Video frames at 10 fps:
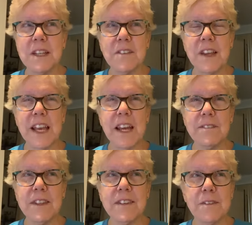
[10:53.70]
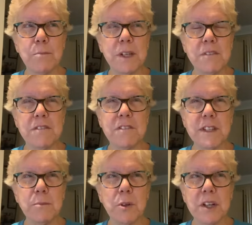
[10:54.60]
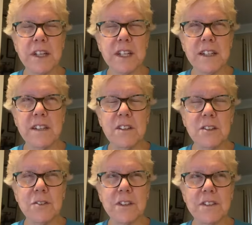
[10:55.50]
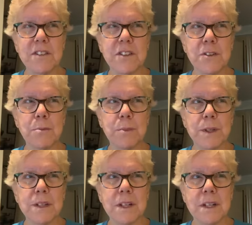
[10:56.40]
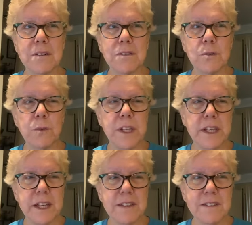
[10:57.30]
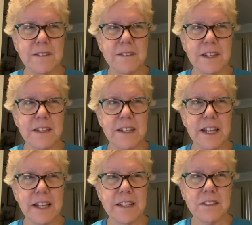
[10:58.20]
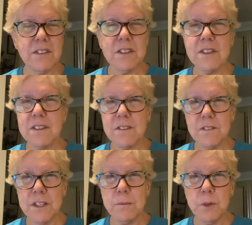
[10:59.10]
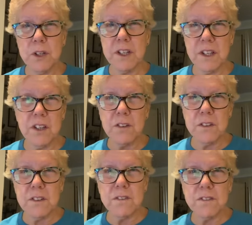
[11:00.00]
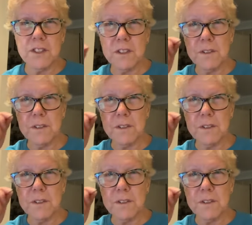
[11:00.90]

they have this big flea market. I didn't go this year, but the weekend is dedicated to this flea market. You go to different